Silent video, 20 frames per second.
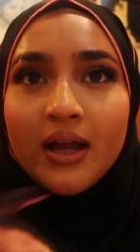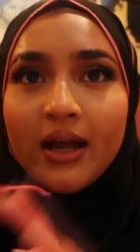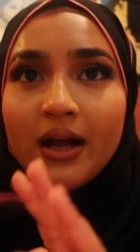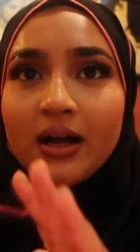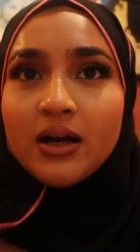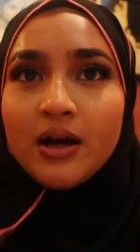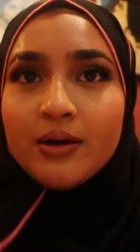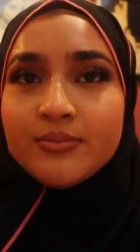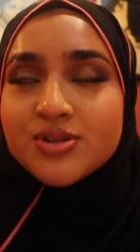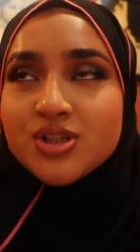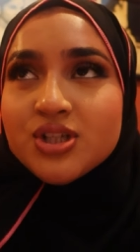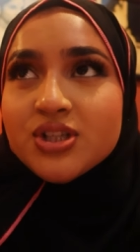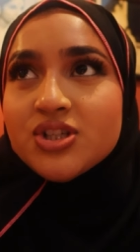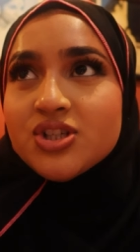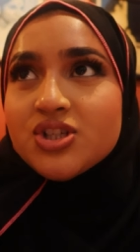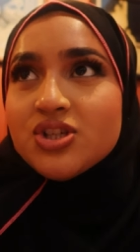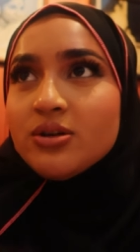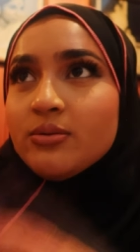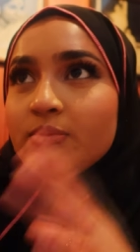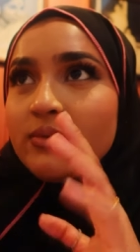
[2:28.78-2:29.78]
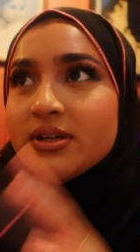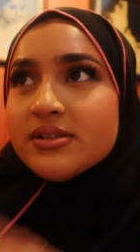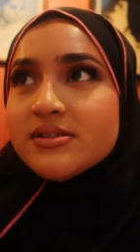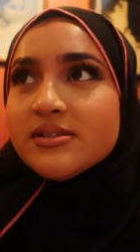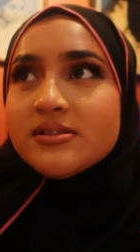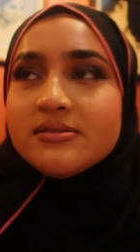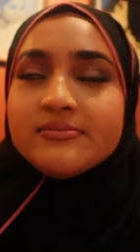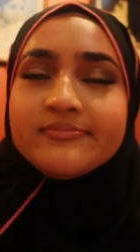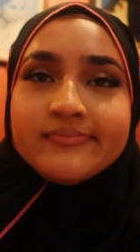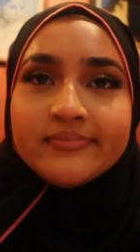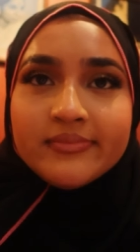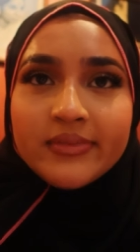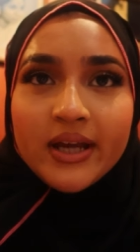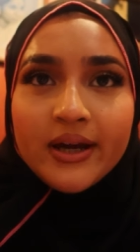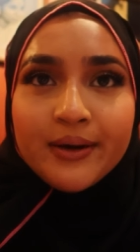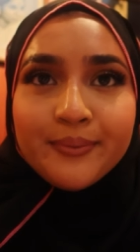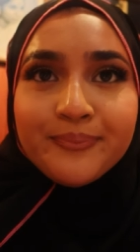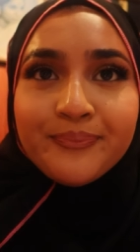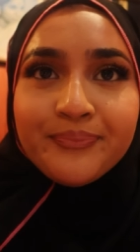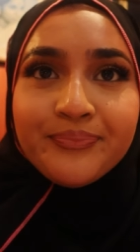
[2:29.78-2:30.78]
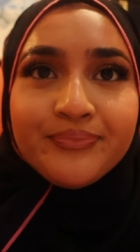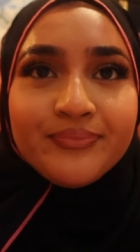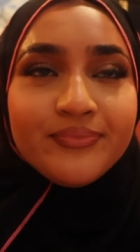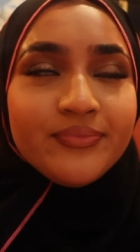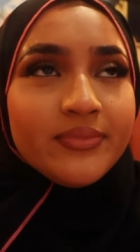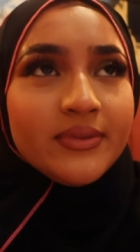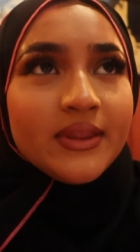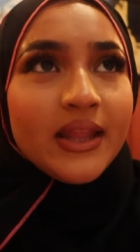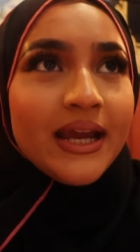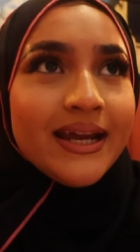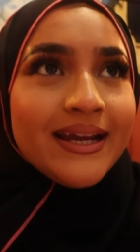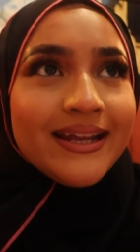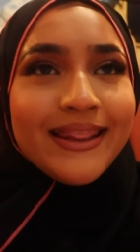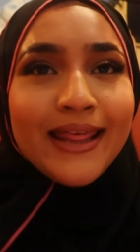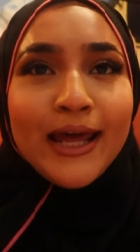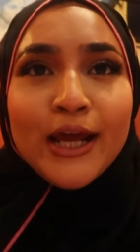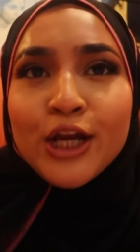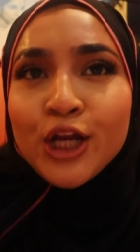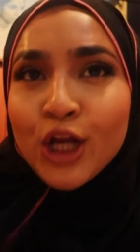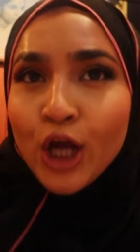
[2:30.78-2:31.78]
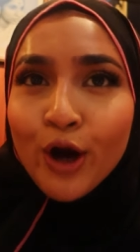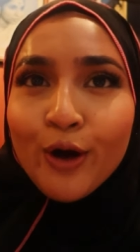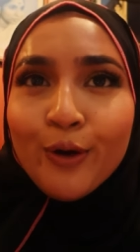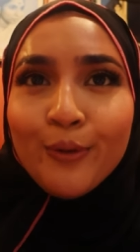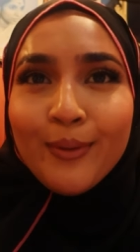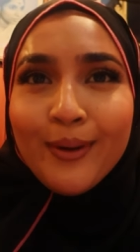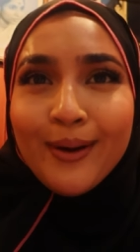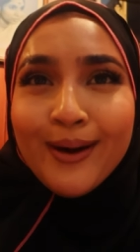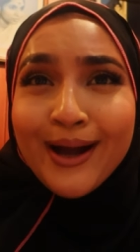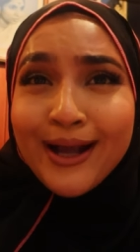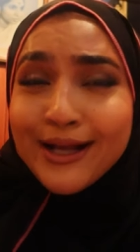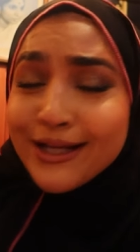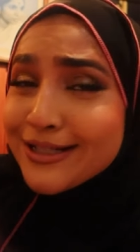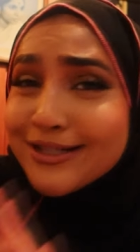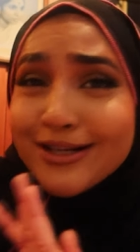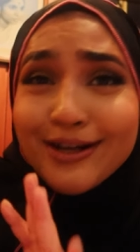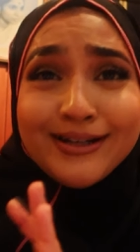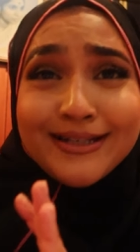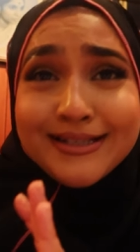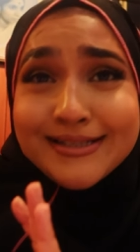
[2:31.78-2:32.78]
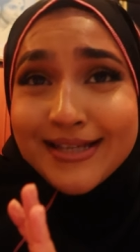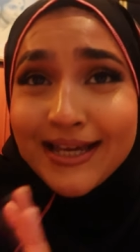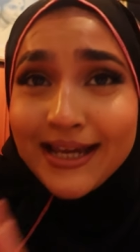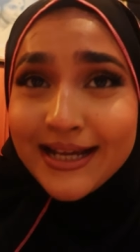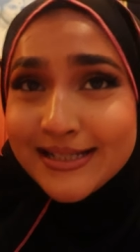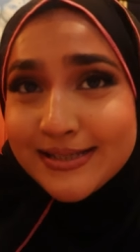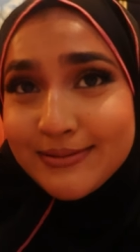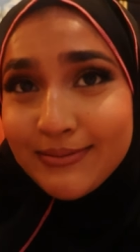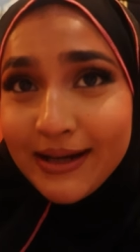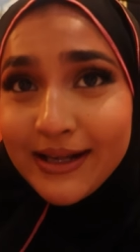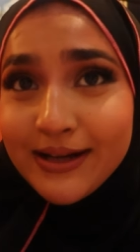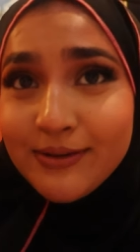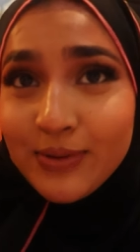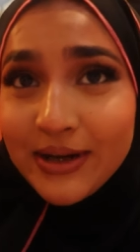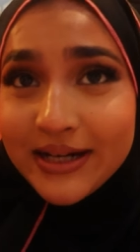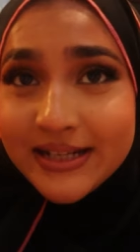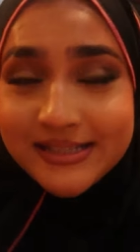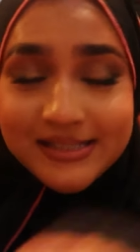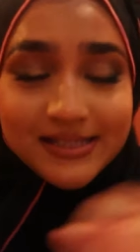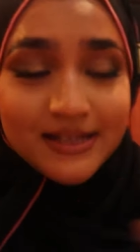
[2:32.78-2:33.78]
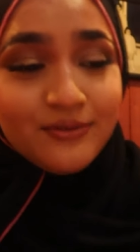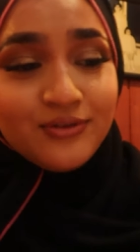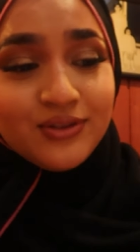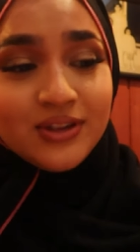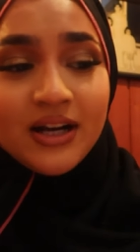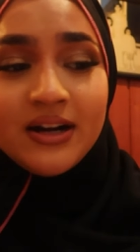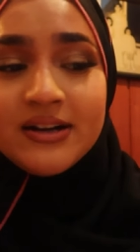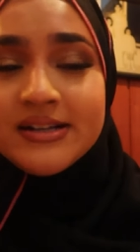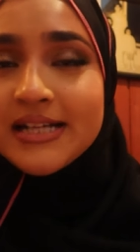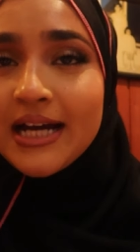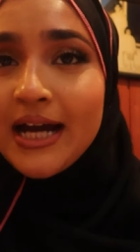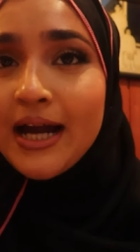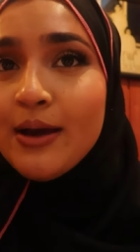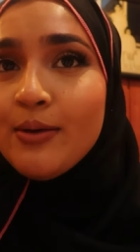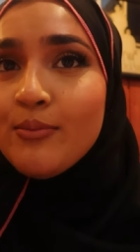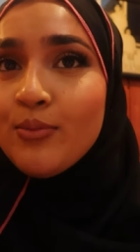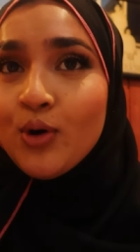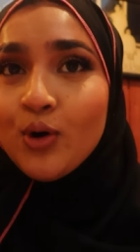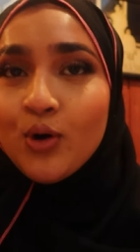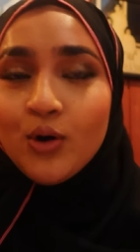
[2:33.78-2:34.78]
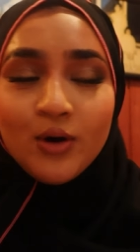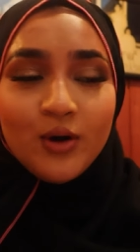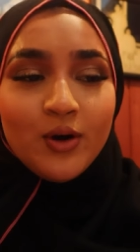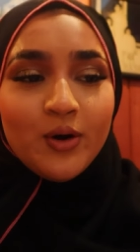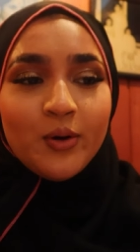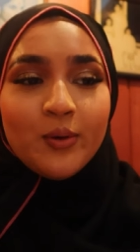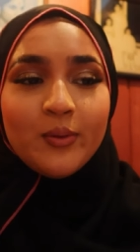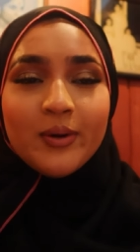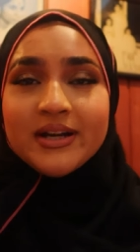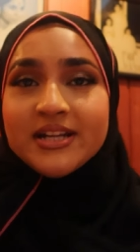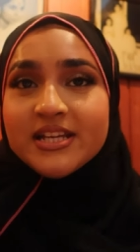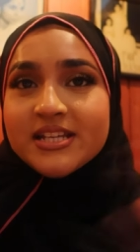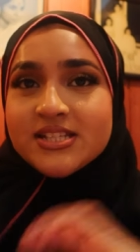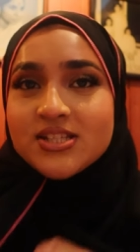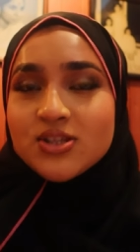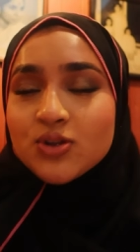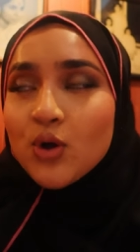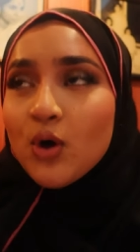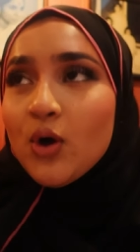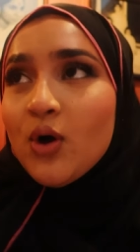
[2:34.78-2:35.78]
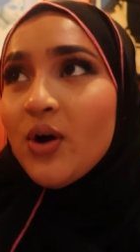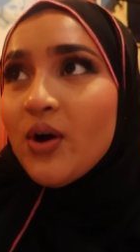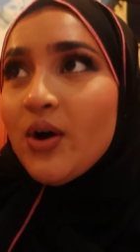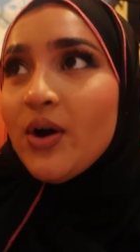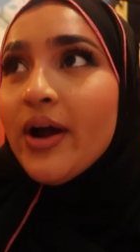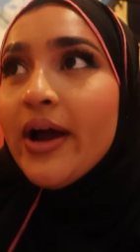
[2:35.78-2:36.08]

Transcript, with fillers: and come to Dishoom because yeah, they they know. You don't need to explain when it's iftar time or when it's not.